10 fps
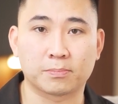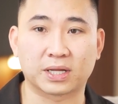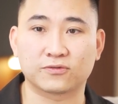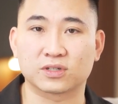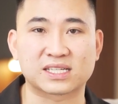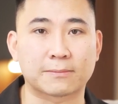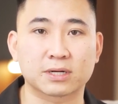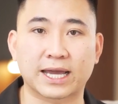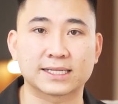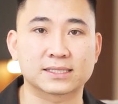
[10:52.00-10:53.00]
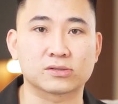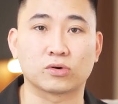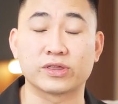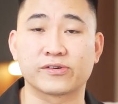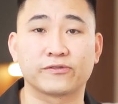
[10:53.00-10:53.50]
But for some cases,
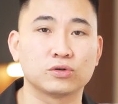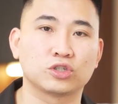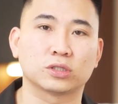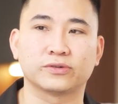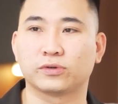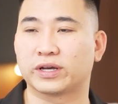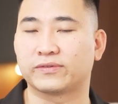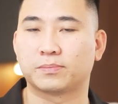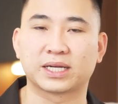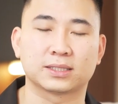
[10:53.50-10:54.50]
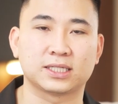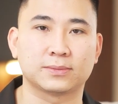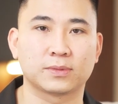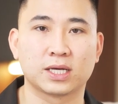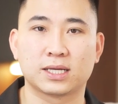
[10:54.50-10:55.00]
or in the future, if you have a bigger
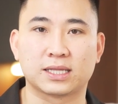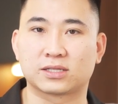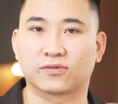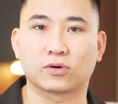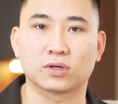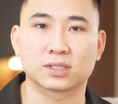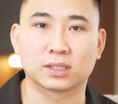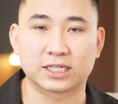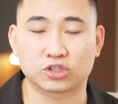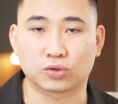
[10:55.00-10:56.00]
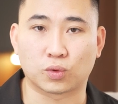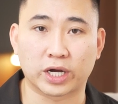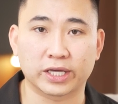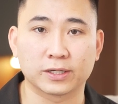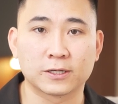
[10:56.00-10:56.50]
team, that's of course a legit
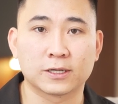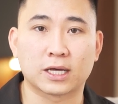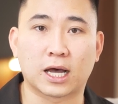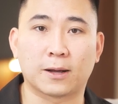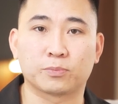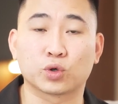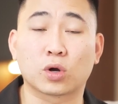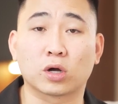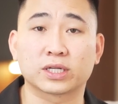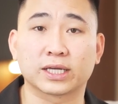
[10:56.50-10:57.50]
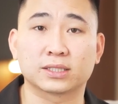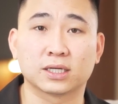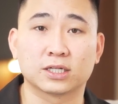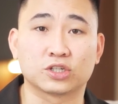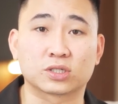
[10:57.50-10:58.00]
way to contact
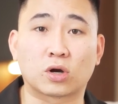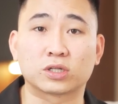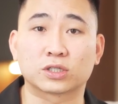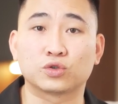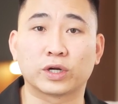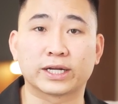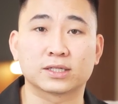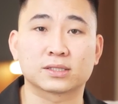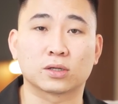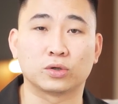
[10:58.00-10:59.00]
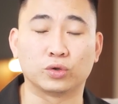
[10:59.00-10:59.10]
just content creators.